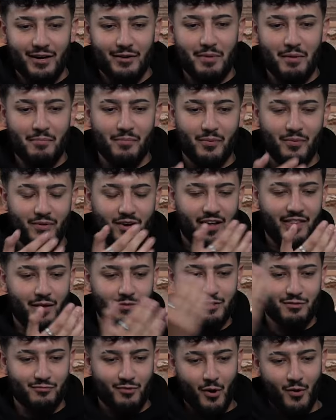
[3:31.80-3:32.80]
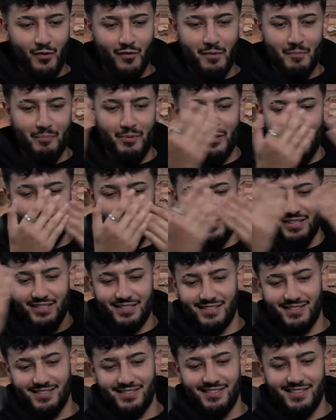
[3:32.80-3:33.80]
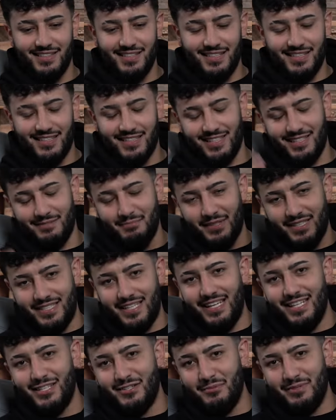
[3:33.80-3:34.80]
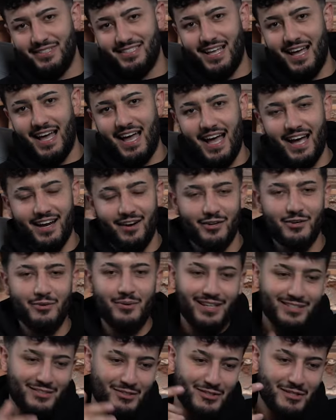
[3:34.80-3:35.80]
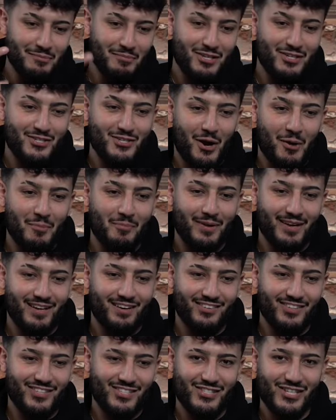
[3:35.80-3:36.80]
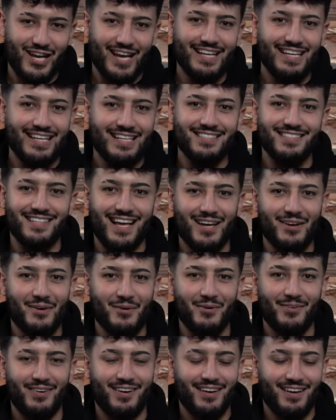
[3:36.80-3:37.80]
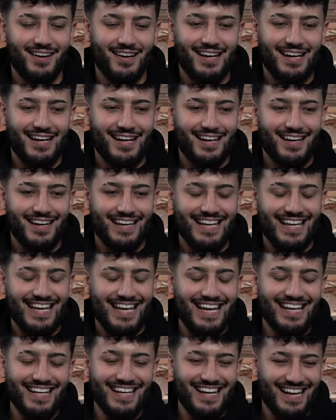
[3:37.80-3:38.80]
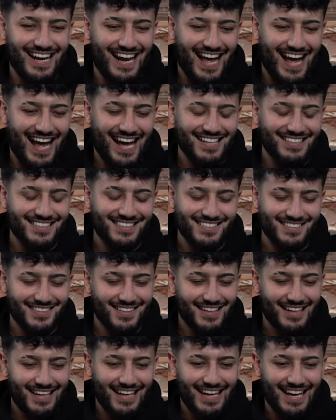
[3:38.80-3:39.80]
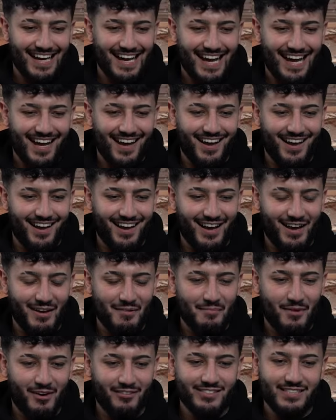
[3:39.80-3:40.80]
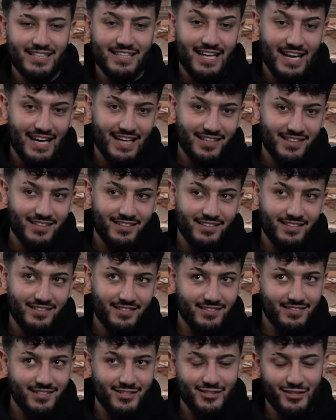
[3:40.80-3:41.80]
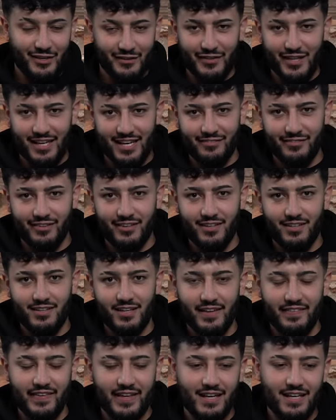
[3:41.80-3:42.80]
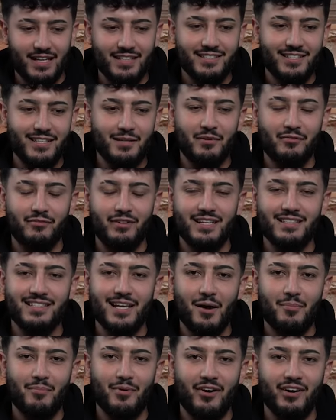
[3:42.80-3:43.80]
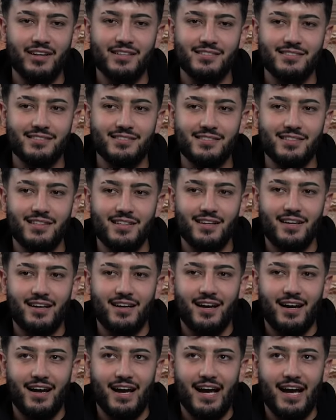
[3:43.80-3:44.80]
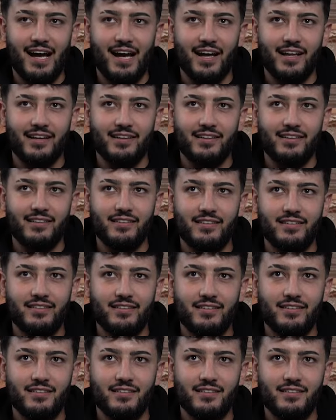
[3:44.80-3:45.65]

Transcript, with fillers: and I remember like there was a row of computers and my teacher was there, and I always used to be shopping on the J D sale in class, um, obviously getting the stuff delivered and then listing them at retail price. And